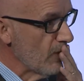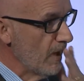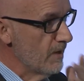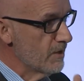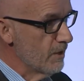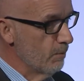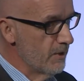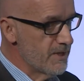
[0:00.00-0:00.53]

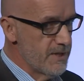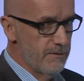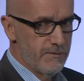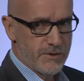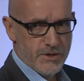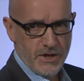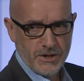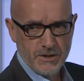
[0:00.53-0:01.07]
So what does
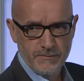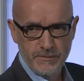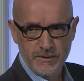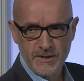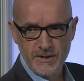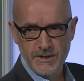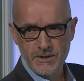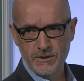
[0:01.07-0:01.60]
infrastructure for the
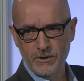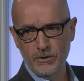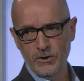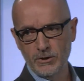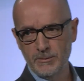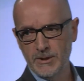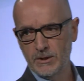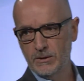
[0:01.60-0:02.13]
digital
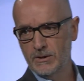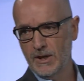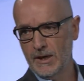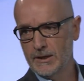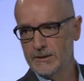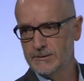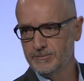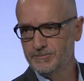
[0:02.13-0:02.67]
economy look like?
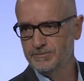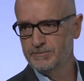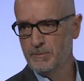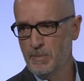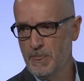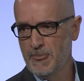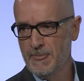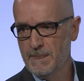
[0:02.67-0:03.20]

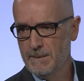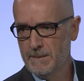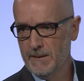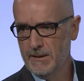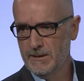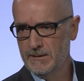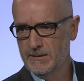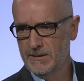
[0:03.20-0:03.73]

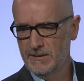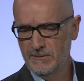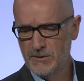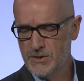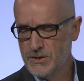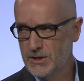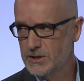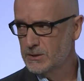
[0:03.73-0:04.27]
And
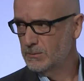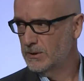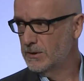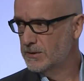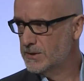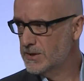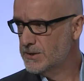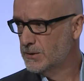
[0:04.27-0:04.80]
infrastructure, we're
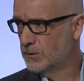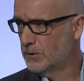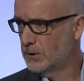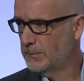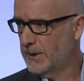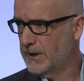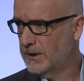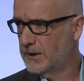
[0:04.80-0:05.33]
not just talking
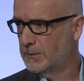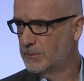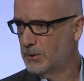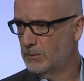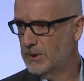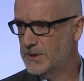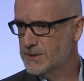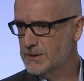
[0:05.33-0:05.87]
about
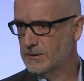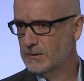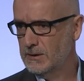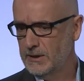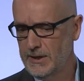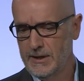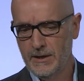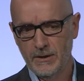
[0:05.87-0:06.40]
AWS and
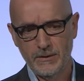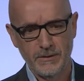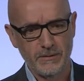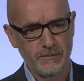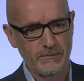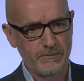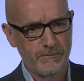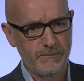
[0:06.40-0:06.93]
cloud
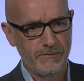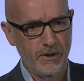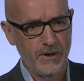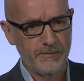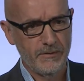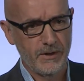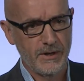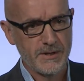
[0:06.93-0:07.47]
and
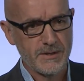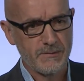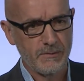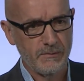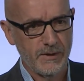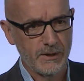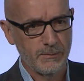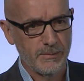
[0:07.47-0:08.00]
5 nines of
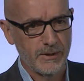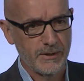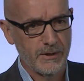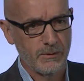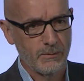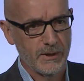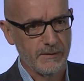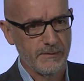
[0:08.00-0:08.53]
availability
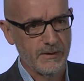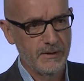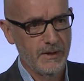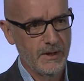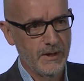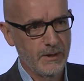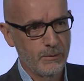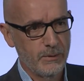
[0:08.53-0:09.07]
or whatever.
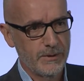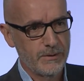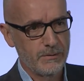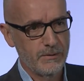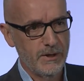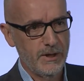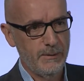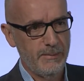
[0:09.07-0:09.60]
We're
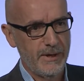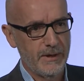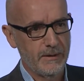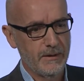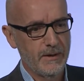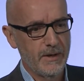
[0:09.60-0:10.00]
talking about